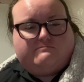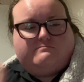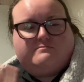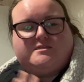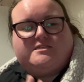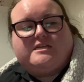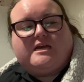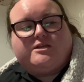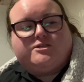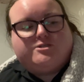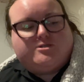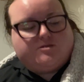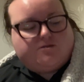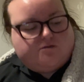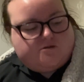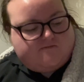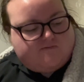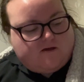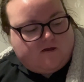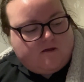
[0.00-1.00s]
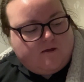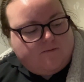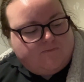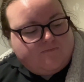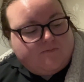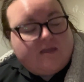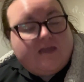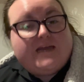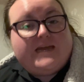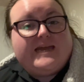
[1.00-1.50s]
tangent over.
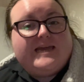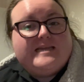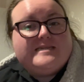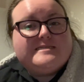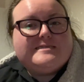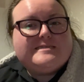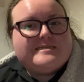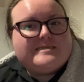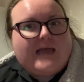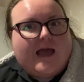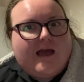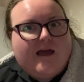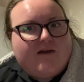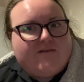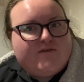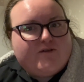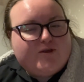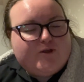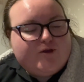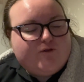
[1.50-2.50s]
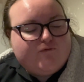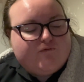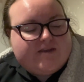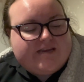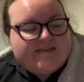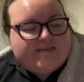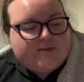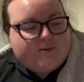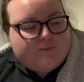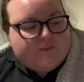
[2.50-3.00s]
It's the start of a new
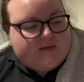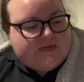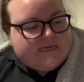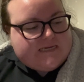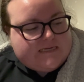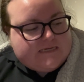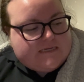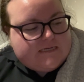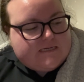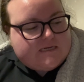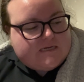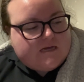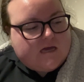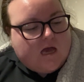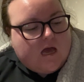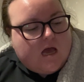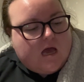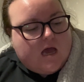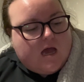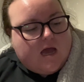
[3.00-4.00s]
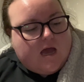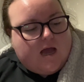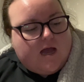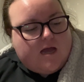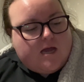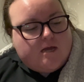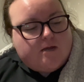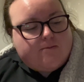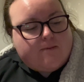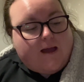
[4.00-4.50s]
reading week.
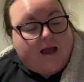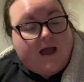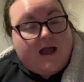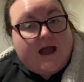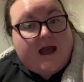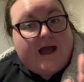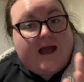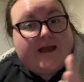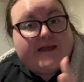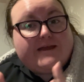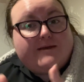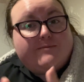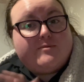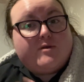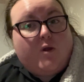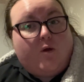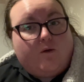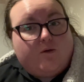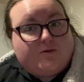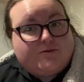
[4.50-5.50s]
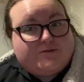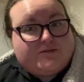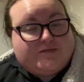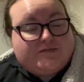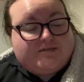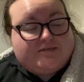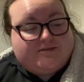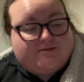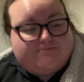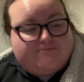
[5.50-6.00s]
I am not
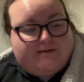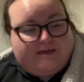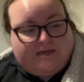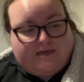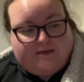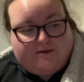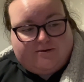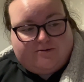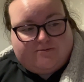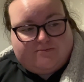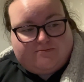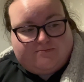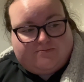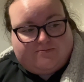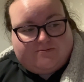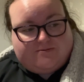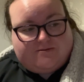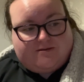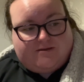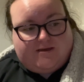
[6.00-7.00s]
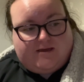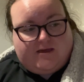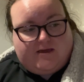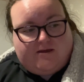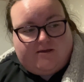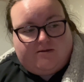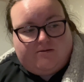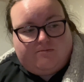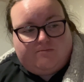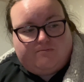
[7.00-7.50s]
picking up
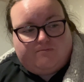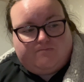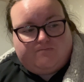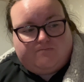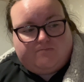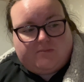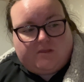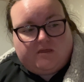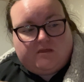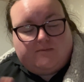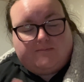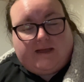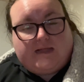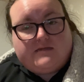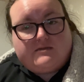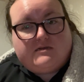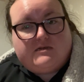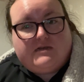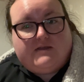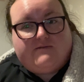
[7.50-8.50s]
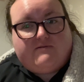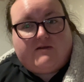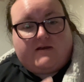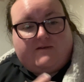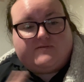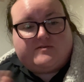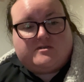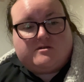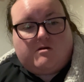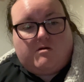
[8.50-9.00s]
The Ballad of Never
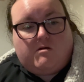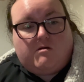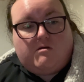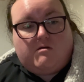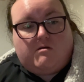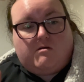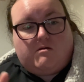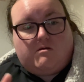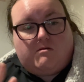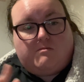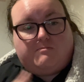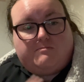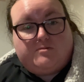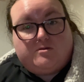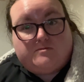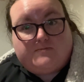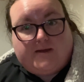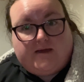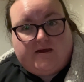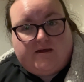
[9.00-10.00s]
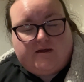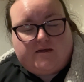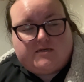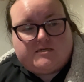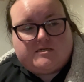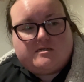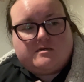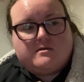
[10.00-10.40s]
After or Bloodmarked